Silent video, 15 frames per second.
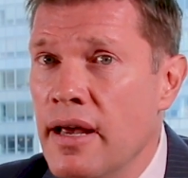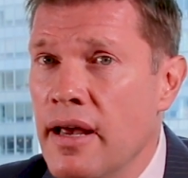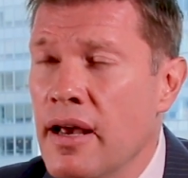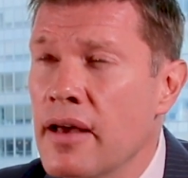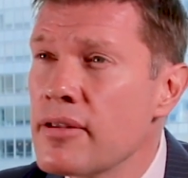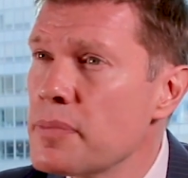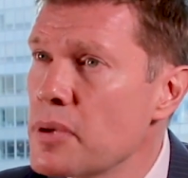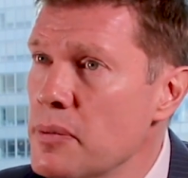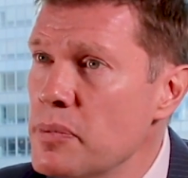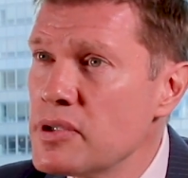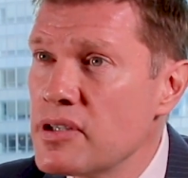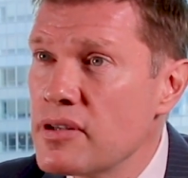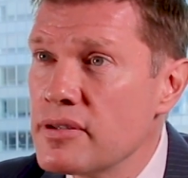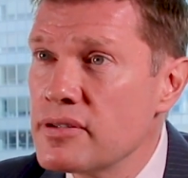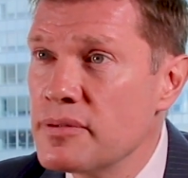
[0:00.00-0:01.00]
And the
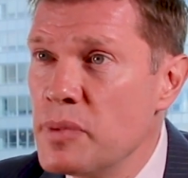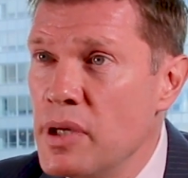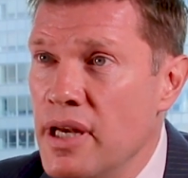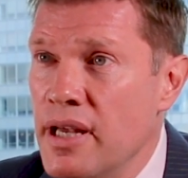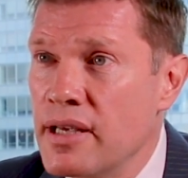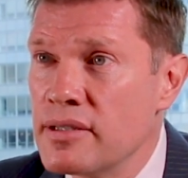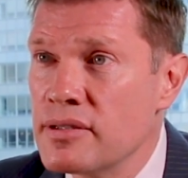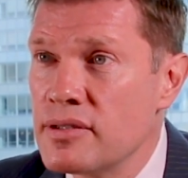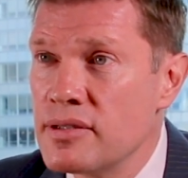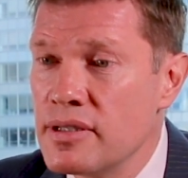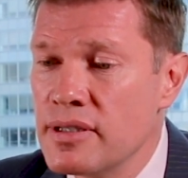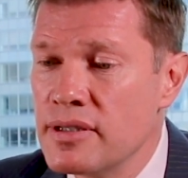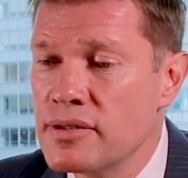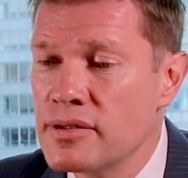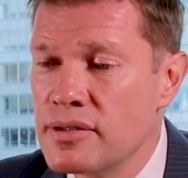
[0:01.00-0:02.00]
purpose of those meetings
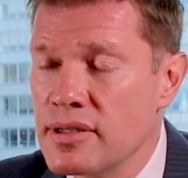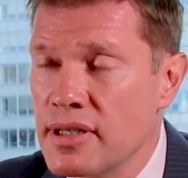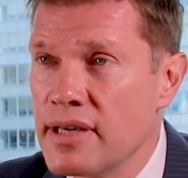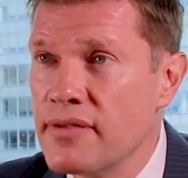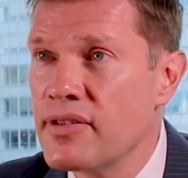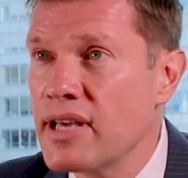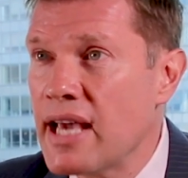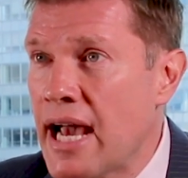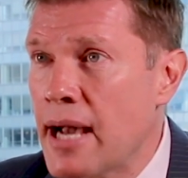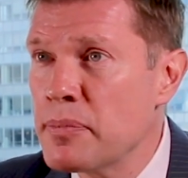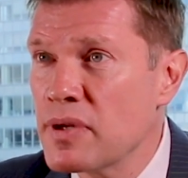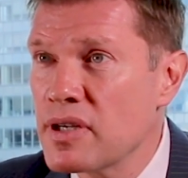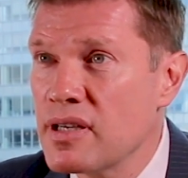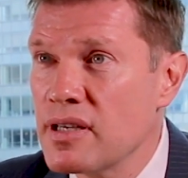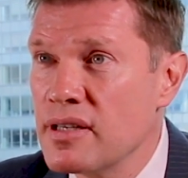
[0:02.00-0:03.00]
is to give the
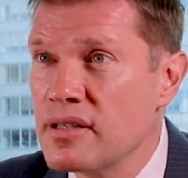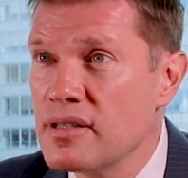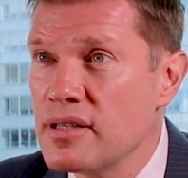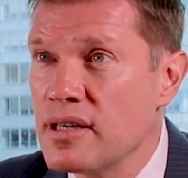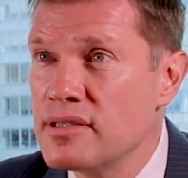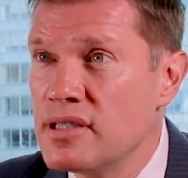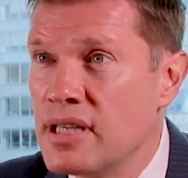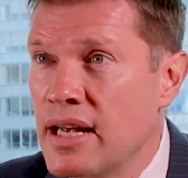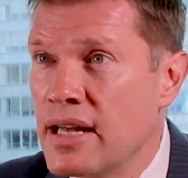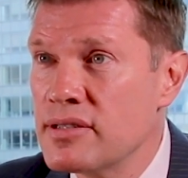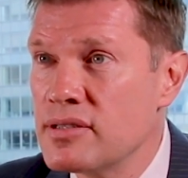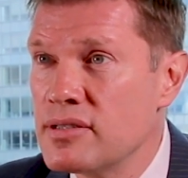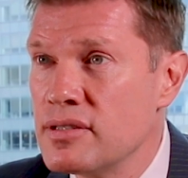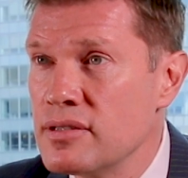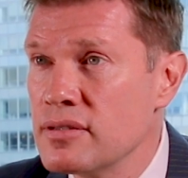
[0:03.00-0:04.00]
applicant a
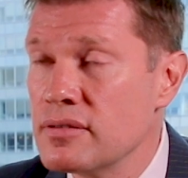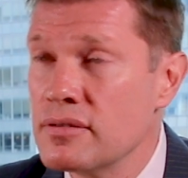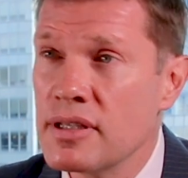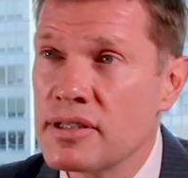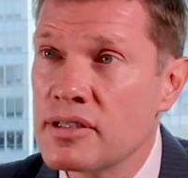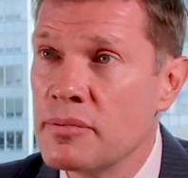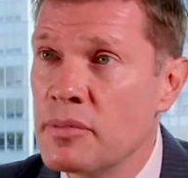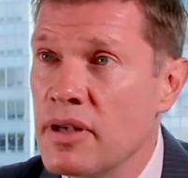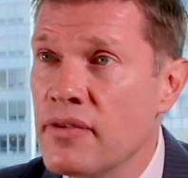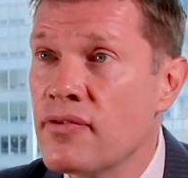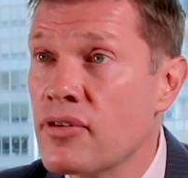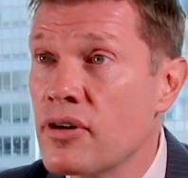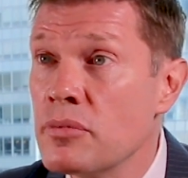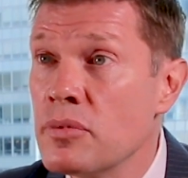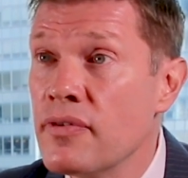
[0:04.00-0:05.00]
chance to get some
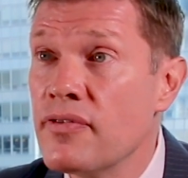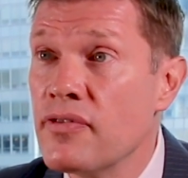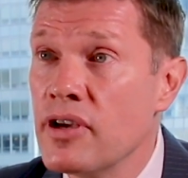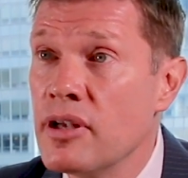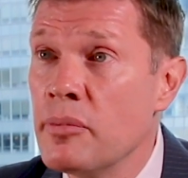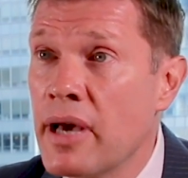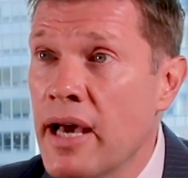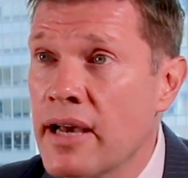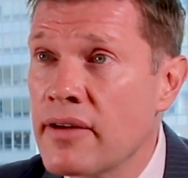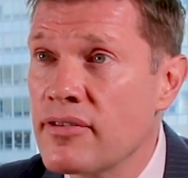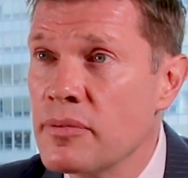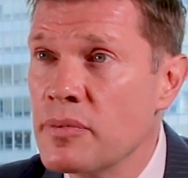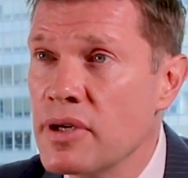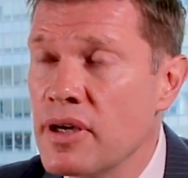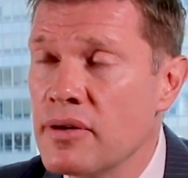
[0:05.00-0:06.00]
informal feedback
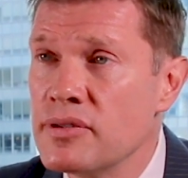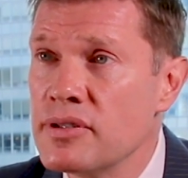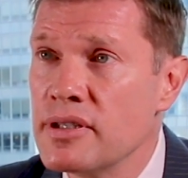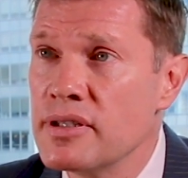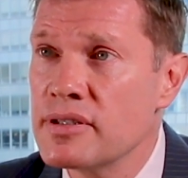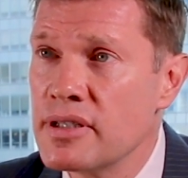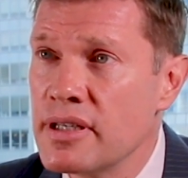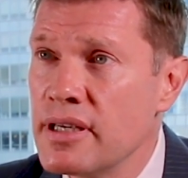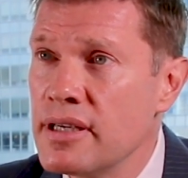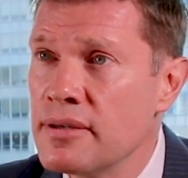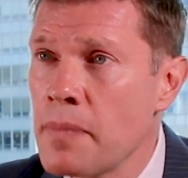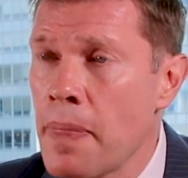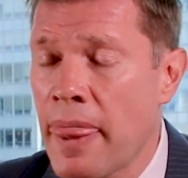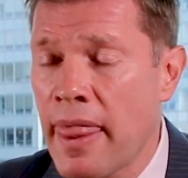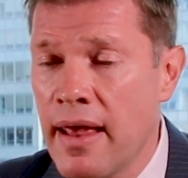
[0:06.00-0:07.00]
from the
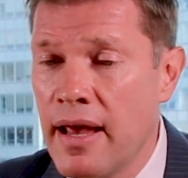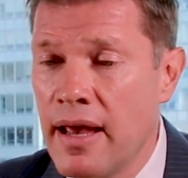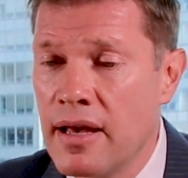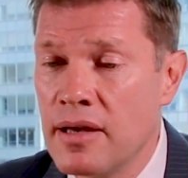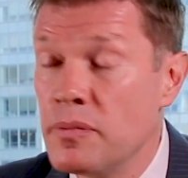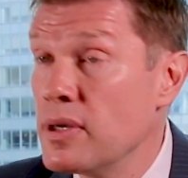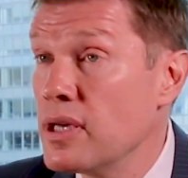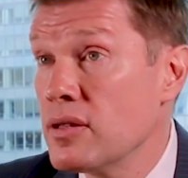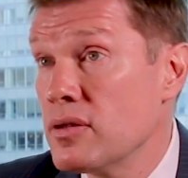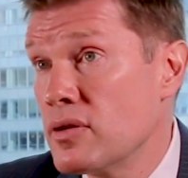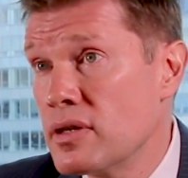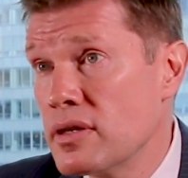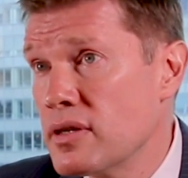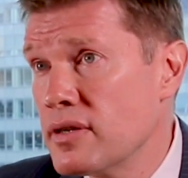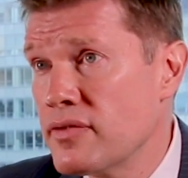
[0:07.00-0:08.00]
OCC and be
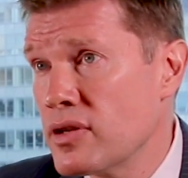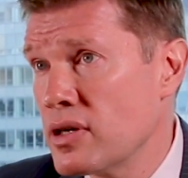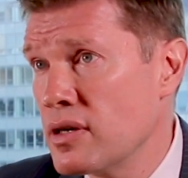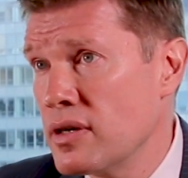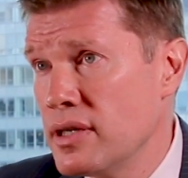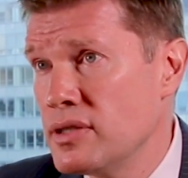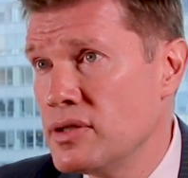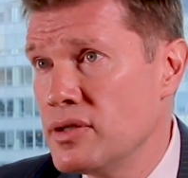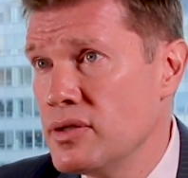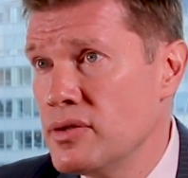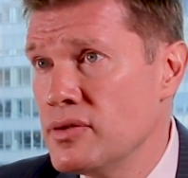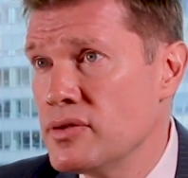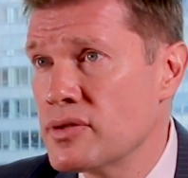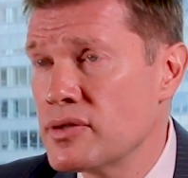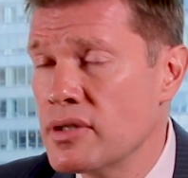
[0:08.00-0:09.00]
alerted if there are
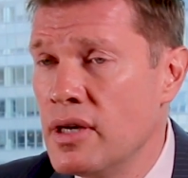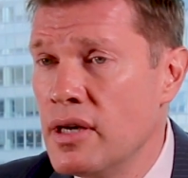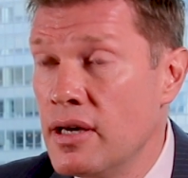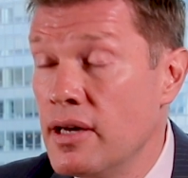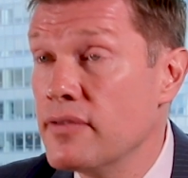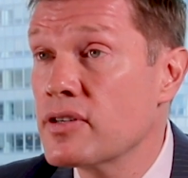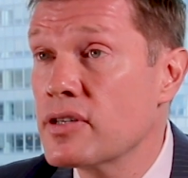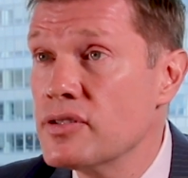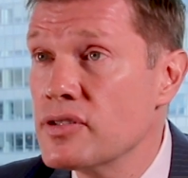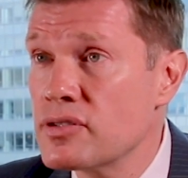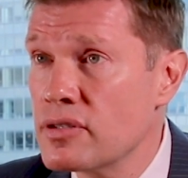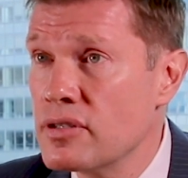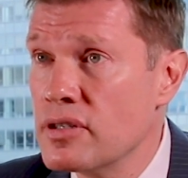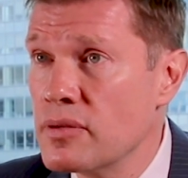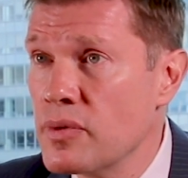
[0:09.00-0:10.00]
issues of
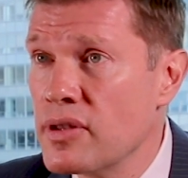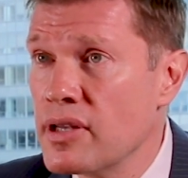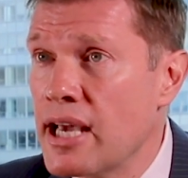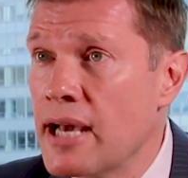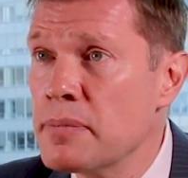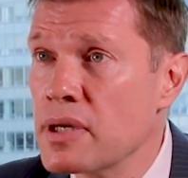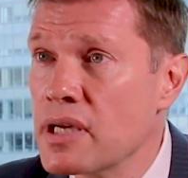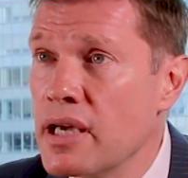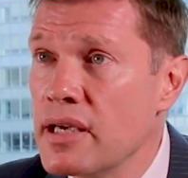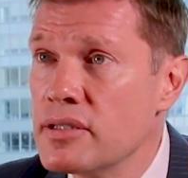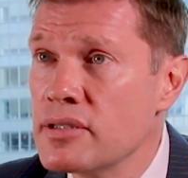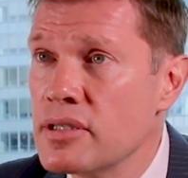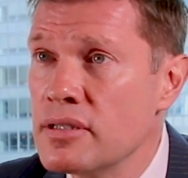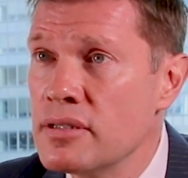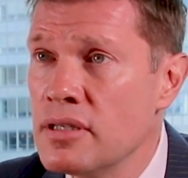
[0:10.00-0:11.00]
concern with the
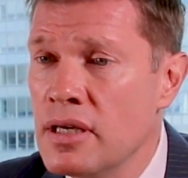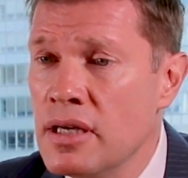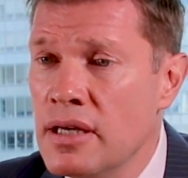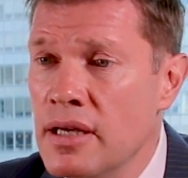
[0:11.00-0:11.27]
application.